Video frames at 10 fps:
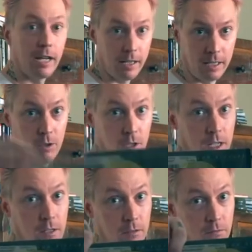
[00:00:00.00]
I'd like you to
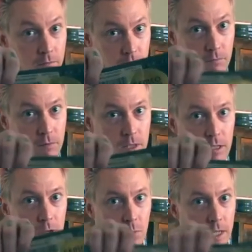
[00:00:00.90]
hear
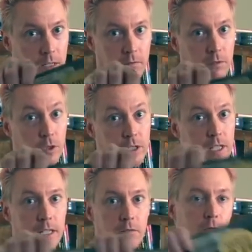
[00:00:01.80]
this as well, or
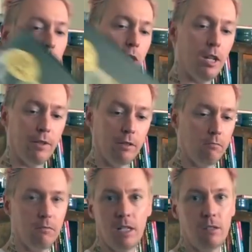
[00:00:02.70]
see it, whichever.
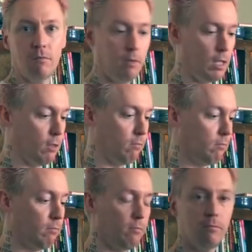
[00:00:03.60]
It's, you know,
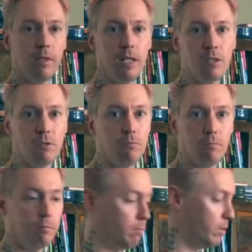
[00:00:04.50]
it's
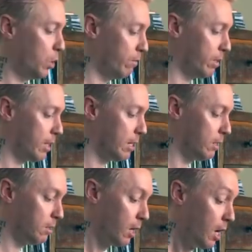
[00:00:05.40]
two of the
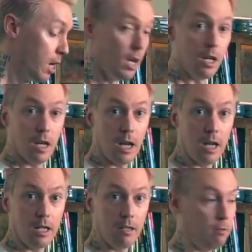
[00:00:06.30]
senses. Uh,